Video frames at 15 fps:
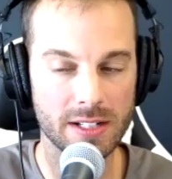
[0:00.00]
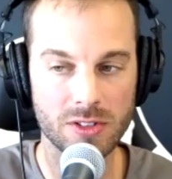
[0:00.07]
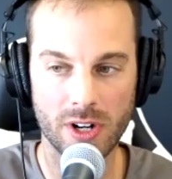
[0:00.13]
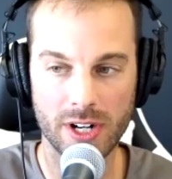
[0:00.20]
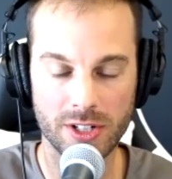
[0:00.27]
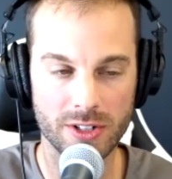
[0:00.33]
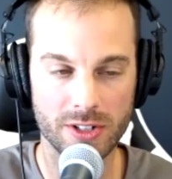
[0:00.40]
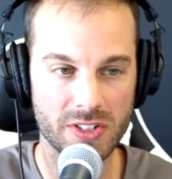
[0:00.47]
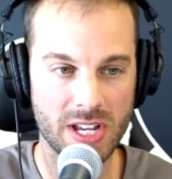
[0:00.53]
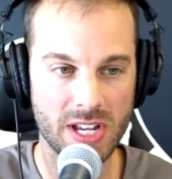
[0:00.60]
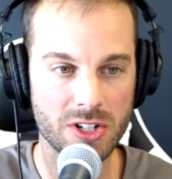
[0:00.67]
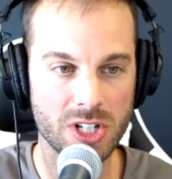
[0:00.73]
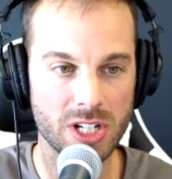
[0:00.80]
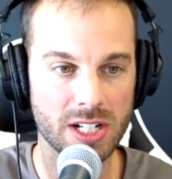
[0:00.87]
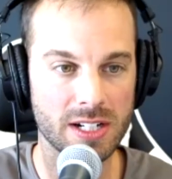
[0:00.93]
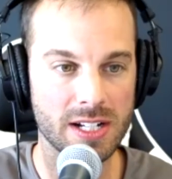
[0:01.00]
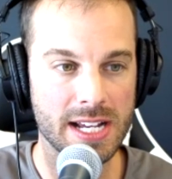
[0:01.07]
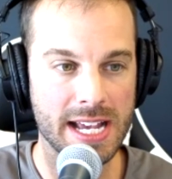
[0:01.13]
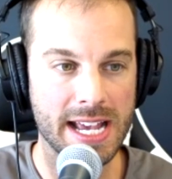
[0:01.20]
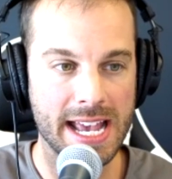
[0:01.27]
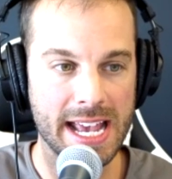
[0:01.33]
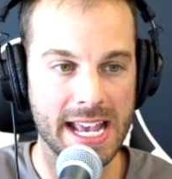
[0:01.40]
during your discussion,
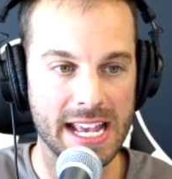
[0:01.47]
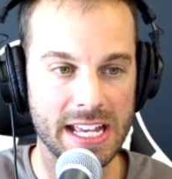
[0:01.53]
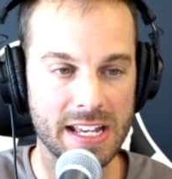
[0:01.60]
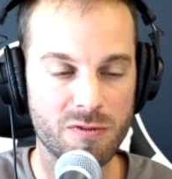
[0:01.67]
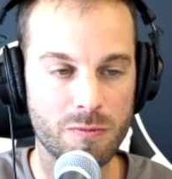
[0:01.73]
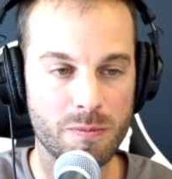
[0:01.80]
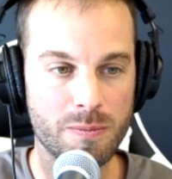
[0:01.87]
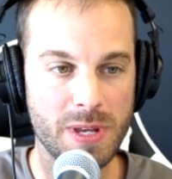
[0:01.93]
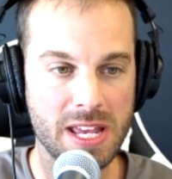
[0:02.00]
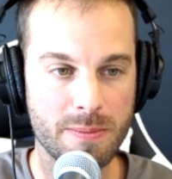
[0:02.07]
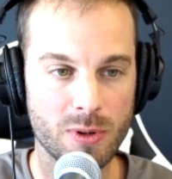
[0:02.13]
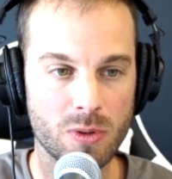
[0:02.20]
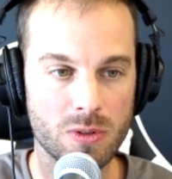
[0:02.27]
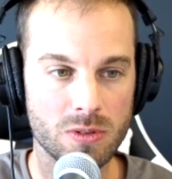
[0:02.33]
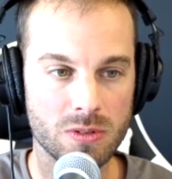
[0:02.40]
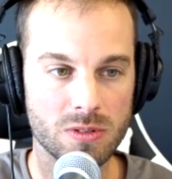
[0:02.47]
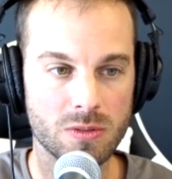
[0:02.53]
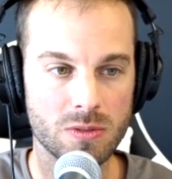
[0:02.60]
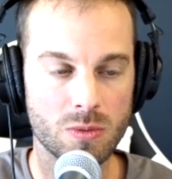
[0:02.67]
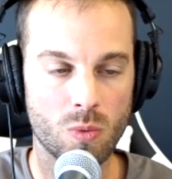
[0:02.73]
if people